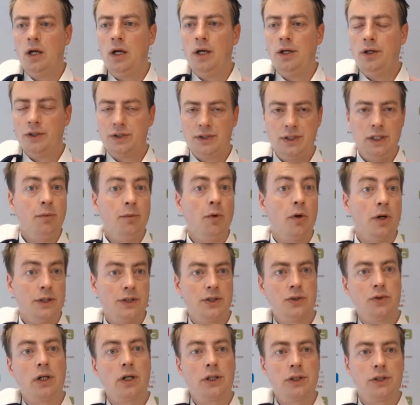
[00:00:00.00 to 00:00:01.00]
You'll see more
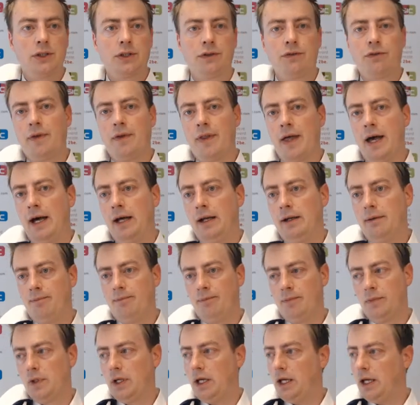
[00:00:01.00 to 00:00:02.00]
instructions for that
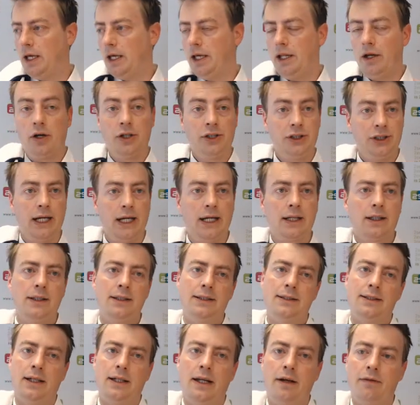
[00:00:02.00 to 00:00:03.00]
in our
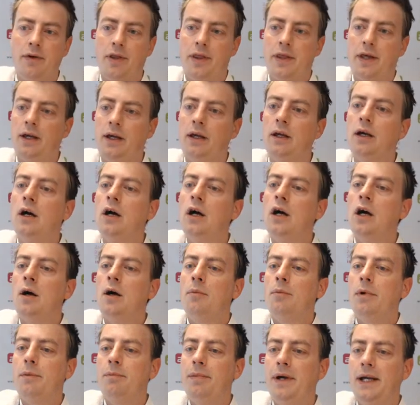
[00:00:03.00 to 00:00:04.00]
checklists and everything,
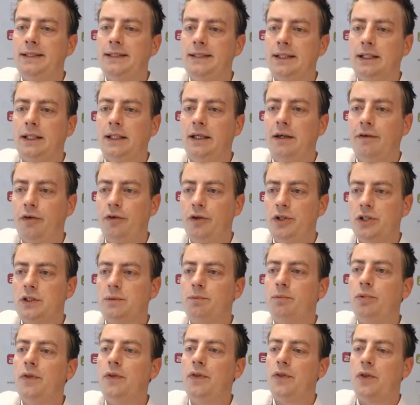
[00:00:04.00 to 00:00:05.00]
but basically if you
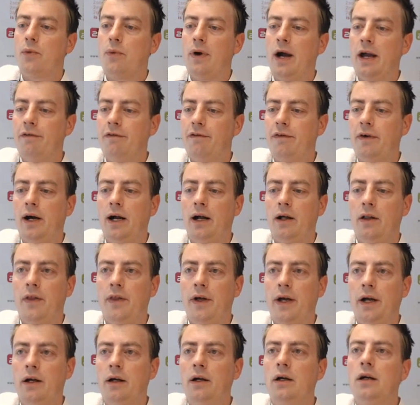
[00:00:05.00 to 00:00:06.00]
just put the right file
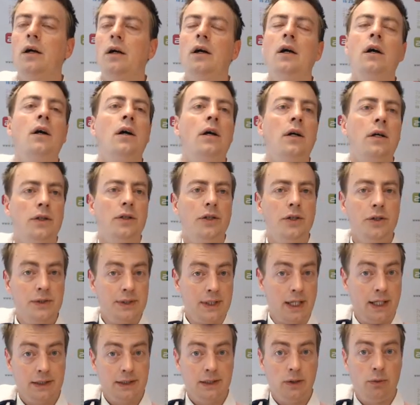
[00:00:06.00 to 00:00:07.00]
there,
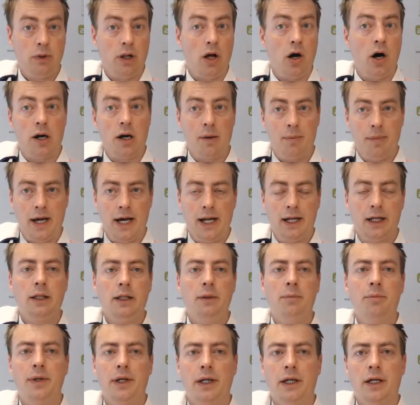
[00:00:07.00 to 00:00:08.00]
2Sexy will automatically
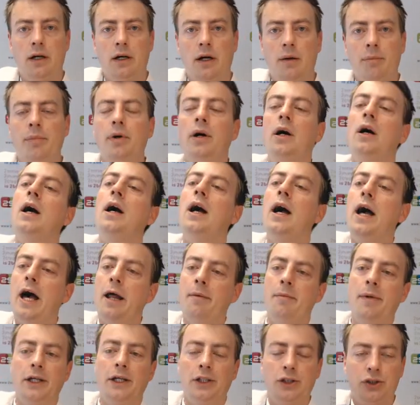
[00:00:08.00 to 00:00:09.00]
pick it up
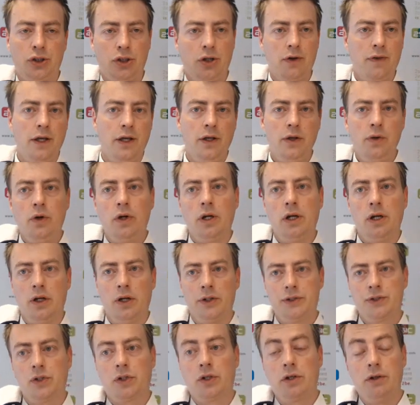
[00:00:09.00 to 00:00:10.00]
and make sure that you can
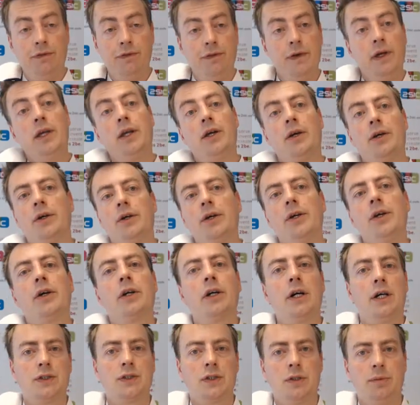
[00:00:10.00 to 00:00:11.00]
also configure your
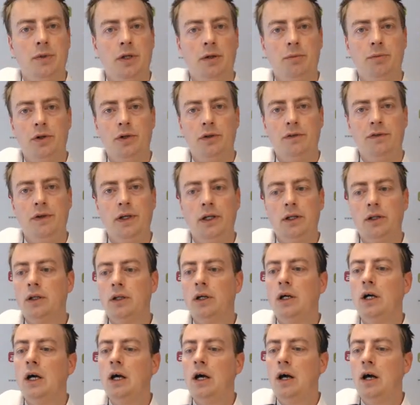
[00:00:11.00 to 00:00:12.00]
custom input field.
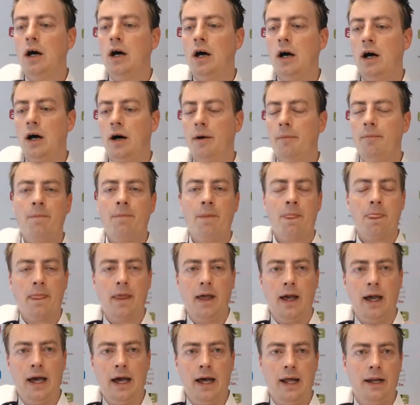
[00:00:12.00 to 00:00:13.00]

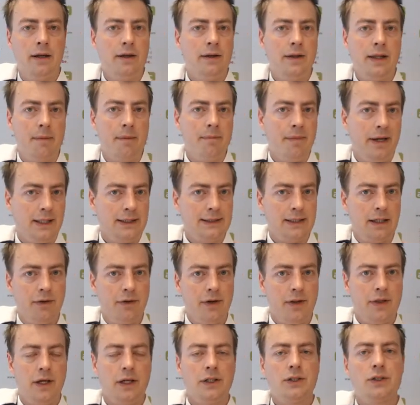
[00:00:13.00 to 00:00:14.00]
And that makes
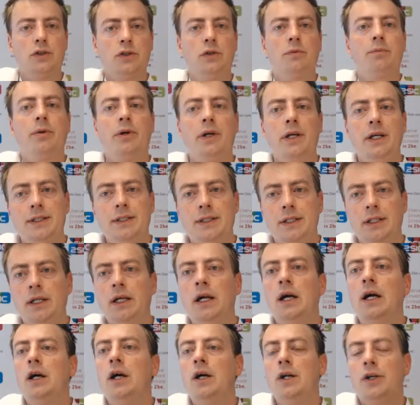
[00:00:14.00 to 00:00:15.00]
everything super easy
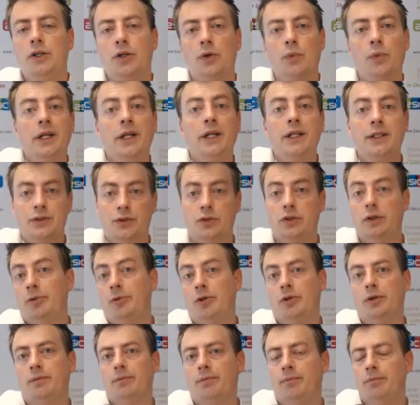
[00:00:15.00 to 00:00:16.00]
to
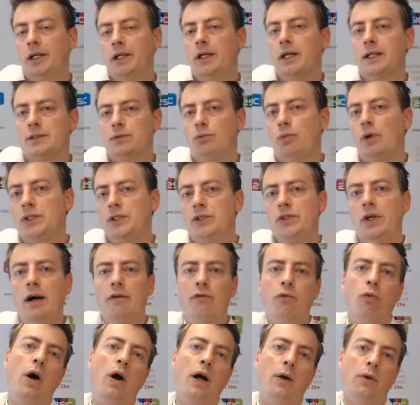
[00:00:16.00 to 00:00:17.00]
redistribute, because once you
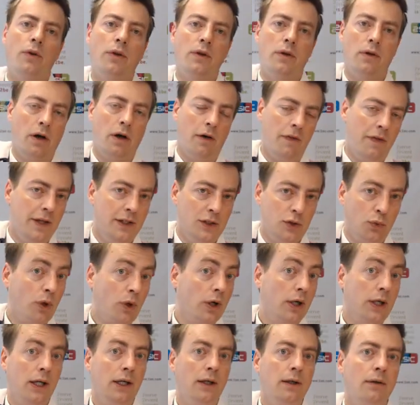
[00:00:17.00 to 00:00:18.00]
have one of these
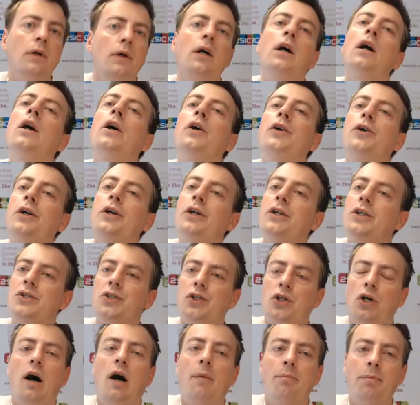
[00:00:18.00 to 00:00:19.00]
working, you can just
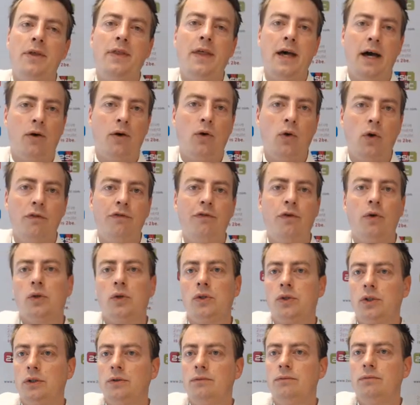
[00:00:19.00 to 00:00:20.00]
copy that whole
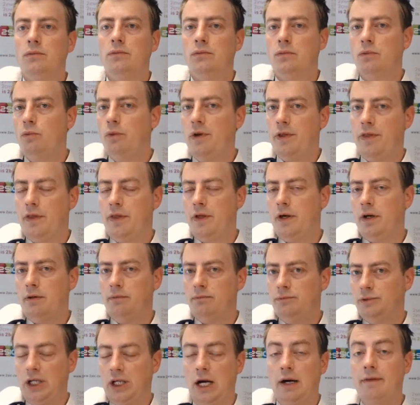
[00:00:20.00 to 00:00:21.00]
folder with the
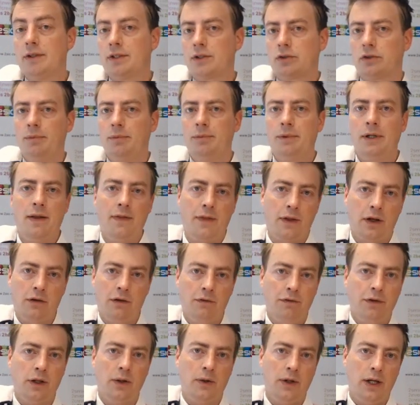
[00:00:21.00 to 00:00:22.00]
JavaScript and the
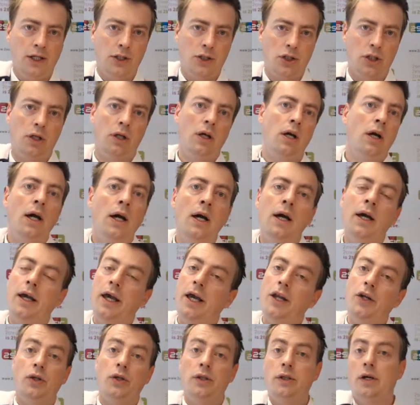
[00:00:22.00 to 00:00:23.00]
configuration
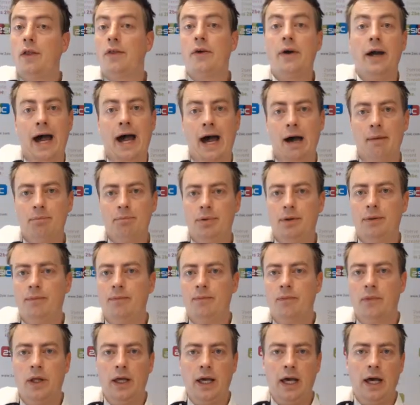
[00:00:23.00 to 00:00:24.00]
into another app,
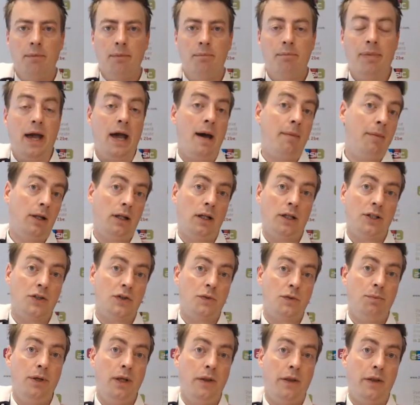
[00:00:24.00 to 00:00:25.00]
and bam, it'll just be